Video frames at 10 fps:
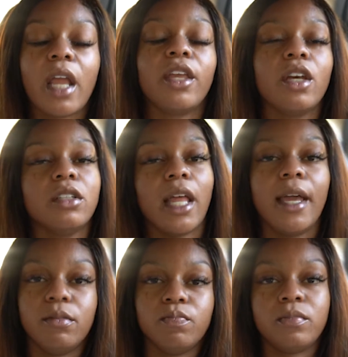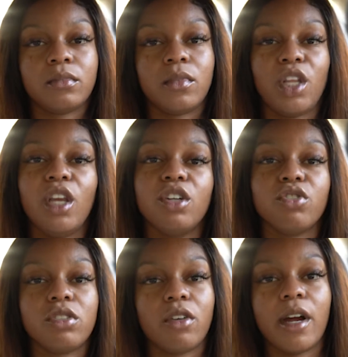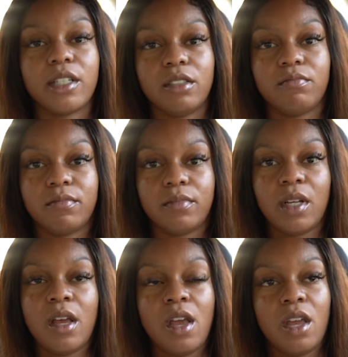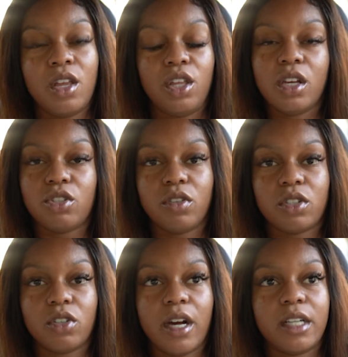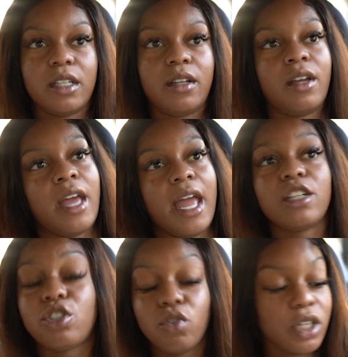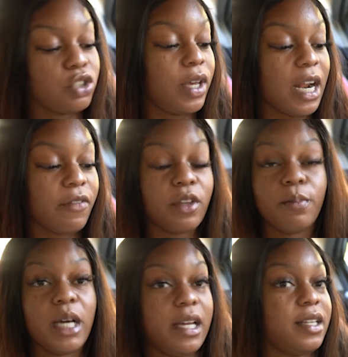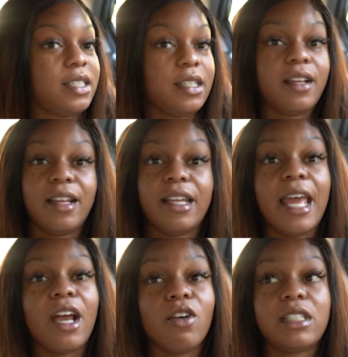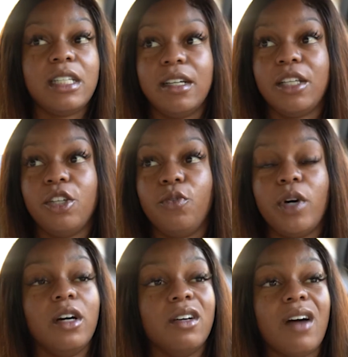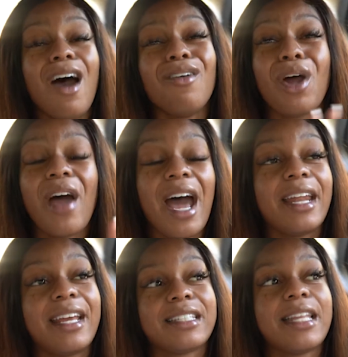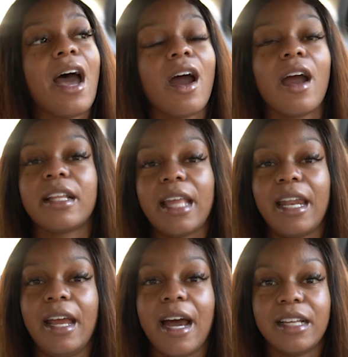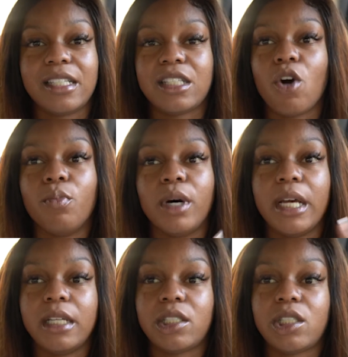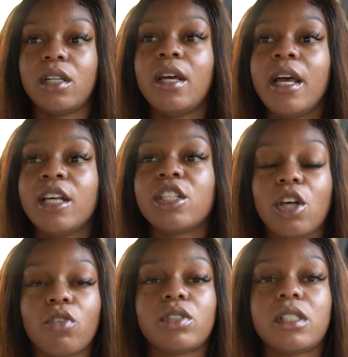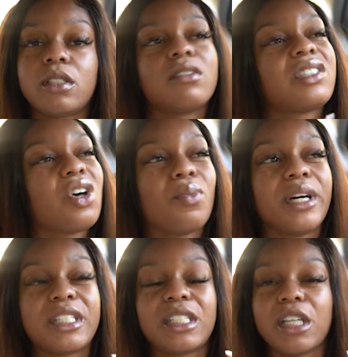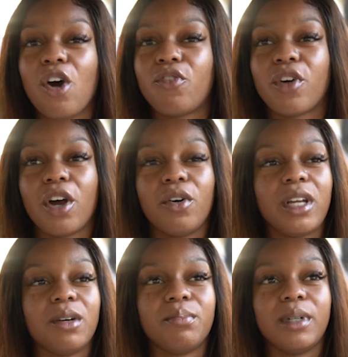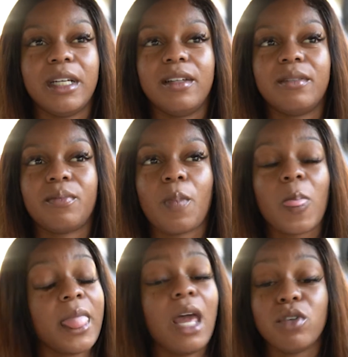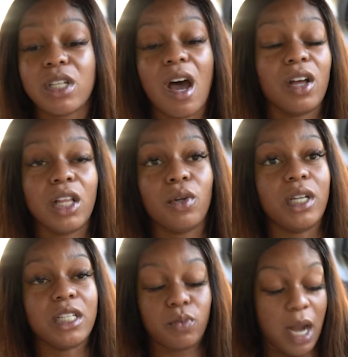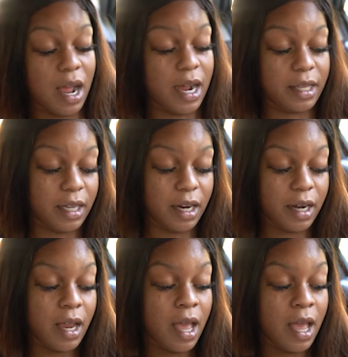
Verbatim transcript: yeah, like, yeah, drill sergeant. Yes, drill sergeant. As soon as you get off the bus, they gonna tell you, well, I don't know how it is now. I heard that they didn't got so much, so, so much sulfur on them, but they was all on us when I got there.